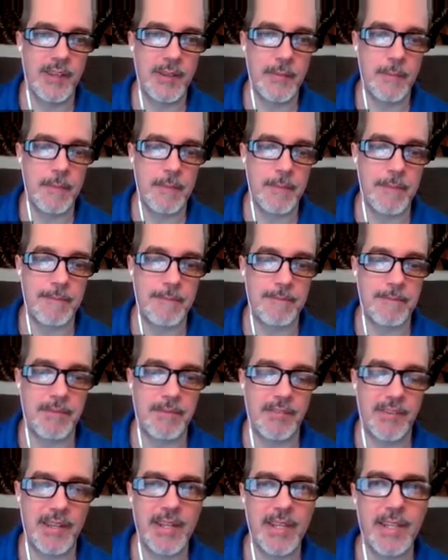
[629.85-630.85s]
See,
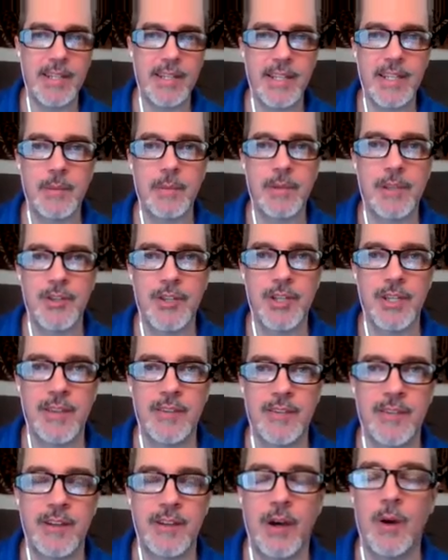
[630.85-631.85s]
sending a
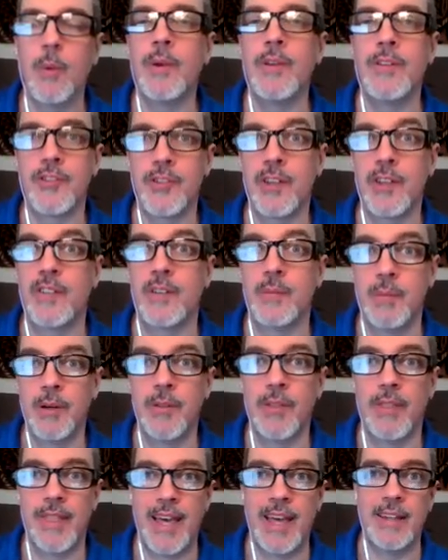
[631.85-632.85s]
DWG isn't always just
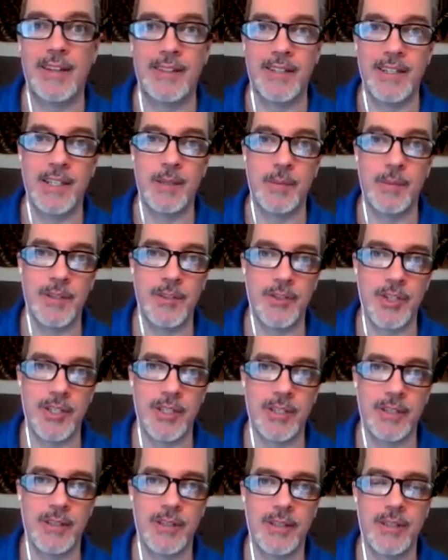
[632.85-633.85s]
about that
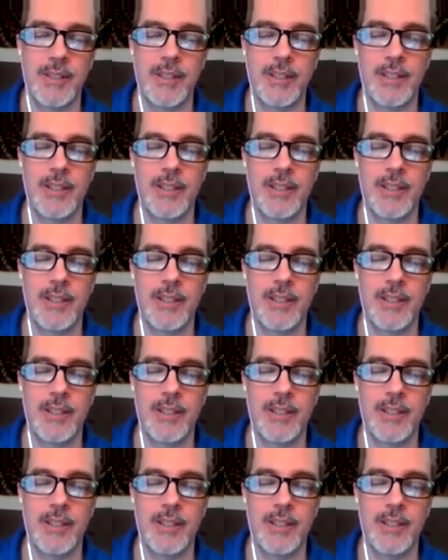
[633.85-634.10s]
DWG.